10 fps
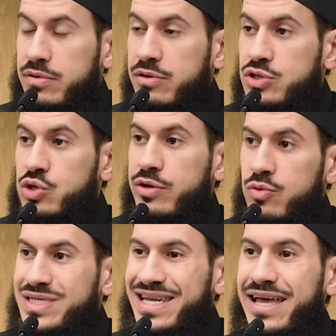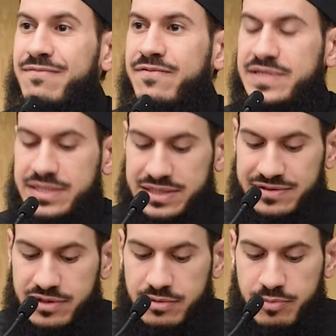So there was an emphasis
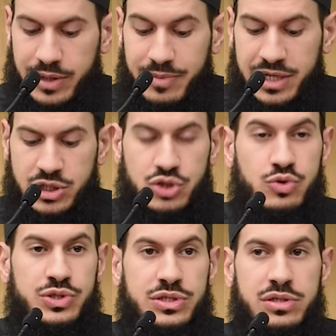by many Jews,